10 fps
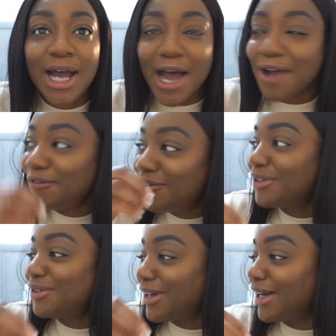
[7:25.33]
I
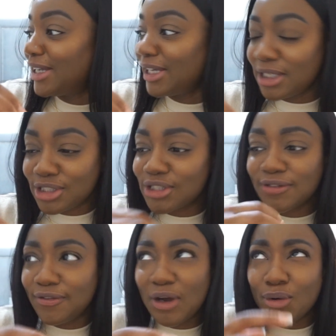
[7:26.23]
feel like it just
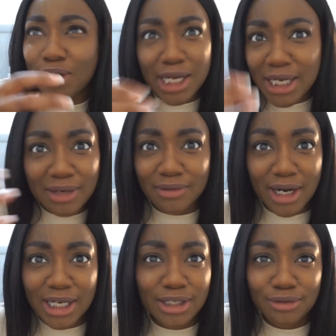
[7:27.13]
felt clearer
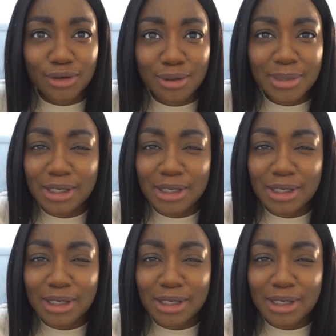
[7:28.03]
in the room.